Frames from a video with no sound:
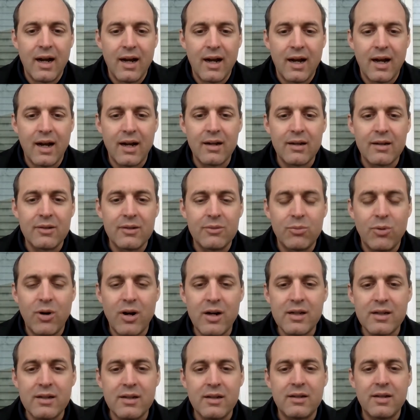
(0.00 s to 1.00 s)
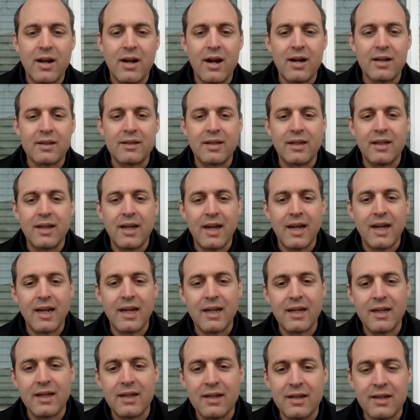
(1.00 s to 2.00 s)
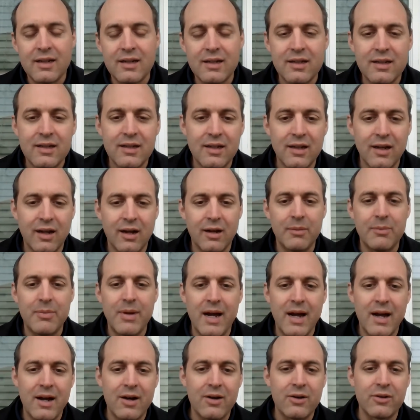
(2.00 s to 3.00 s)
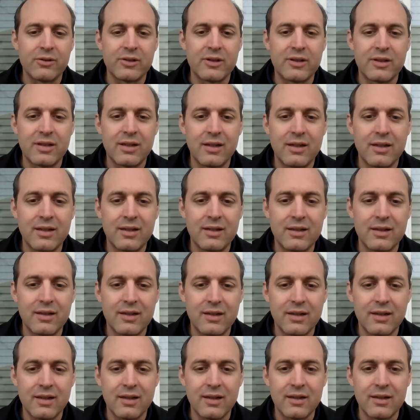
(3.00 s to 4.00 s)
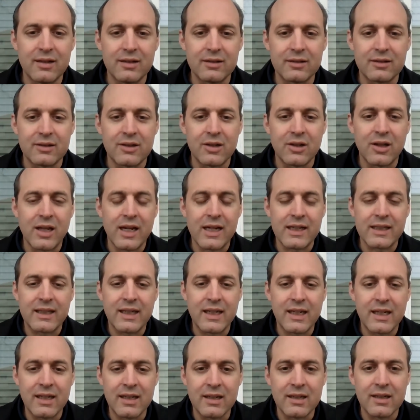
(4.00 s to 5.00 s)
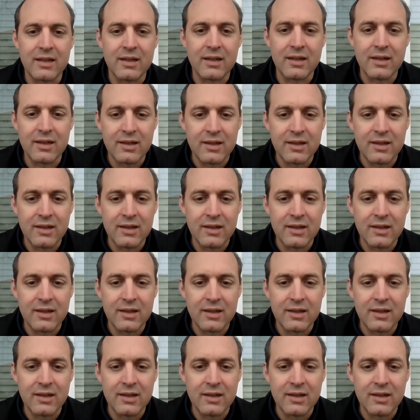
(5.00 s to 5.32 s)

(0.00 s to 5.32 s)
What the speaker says: I wanted to talk today about collecting